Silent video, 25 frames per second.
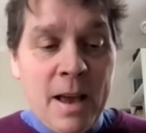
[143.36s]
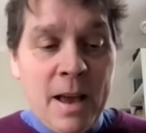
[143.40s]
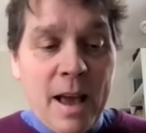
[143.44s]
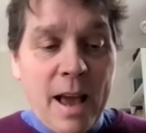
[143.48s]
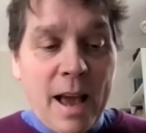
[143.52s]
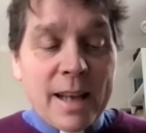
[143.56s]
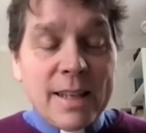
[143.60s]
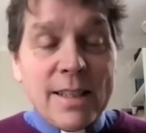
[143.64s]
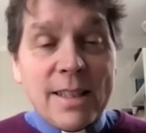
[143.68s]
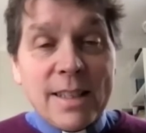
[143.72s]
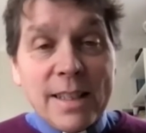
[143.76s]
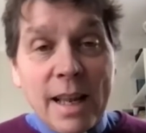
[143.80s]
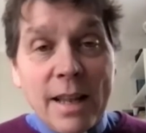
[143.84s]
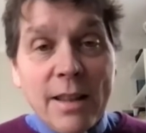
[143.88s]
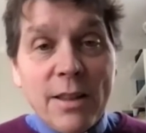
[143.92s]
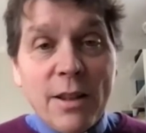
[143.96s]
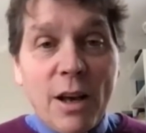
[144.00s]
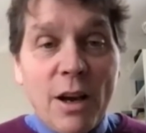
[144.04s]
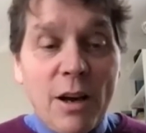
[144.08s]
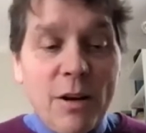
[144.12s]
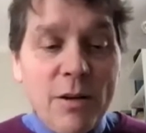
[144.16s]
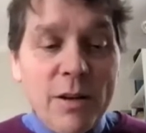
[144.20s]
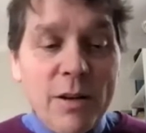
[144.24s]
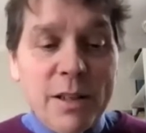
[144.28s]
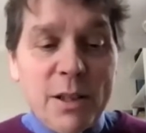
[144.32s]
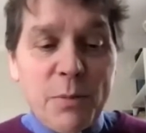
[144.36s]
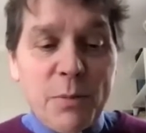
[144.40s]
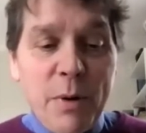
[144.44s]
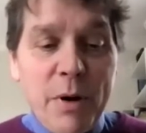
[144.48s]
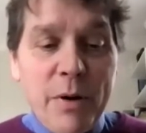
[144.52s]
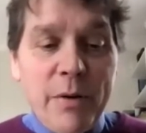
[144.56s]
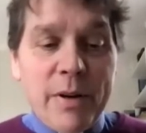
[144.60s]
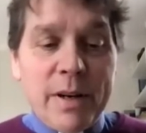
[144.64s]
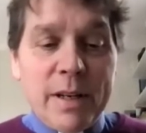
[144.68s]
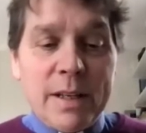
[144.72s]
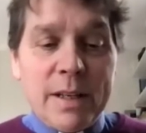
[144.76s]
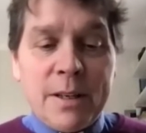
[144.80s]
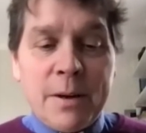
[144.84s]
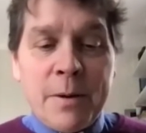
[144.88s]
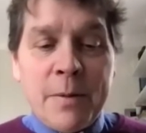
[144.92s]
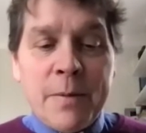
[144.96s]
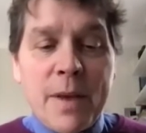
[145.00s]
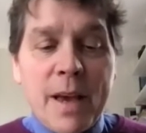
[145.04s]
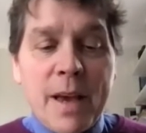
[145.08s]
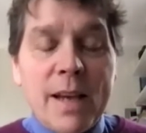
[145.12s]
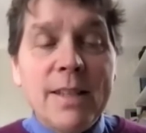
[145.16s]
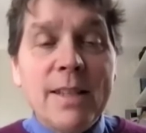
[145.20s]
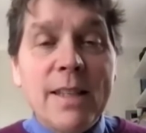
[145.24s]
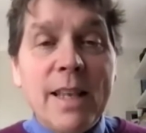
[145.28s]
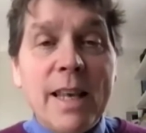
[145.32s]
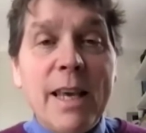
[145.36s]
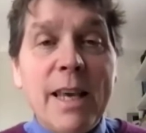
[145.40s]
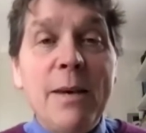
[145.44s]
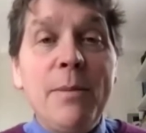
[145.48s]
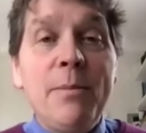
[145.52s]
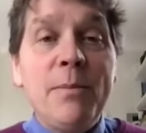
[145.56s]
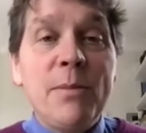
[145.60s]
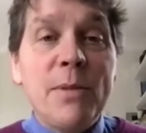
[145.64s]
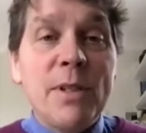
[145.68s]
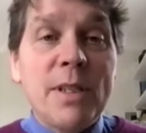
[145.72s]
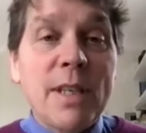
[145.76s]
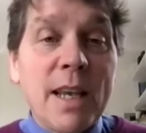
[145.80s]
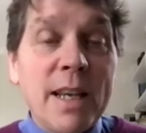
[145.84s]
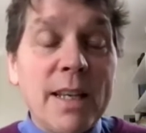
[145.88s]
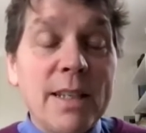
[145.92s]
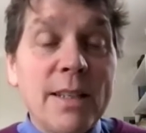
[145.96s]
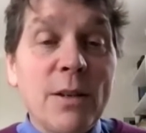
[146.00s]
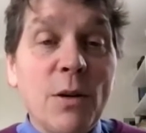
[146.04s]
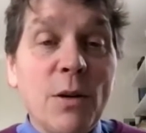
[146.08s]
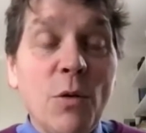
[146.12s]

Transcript: and sent the Holy Spirit. As the hymn says,